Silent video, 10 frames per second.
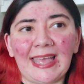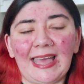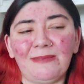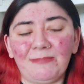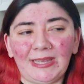
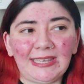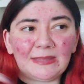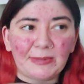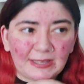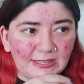And
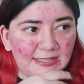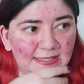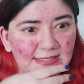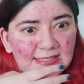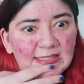mainly
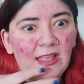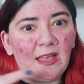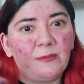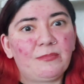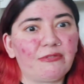because
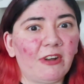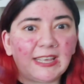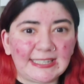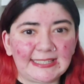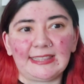
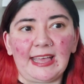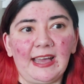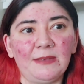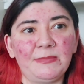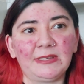prior to that
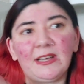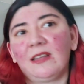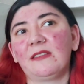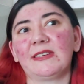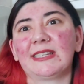I'd been
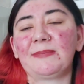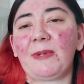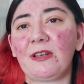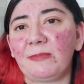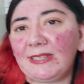kind of
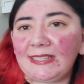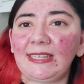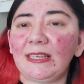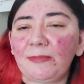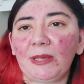
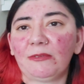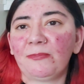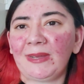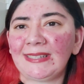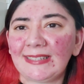experimenting a bit with
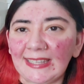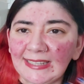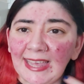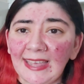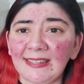my
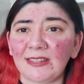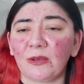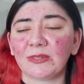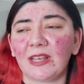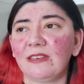skincare, so I
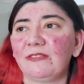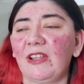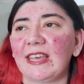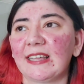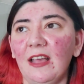was kind of
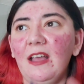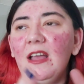like,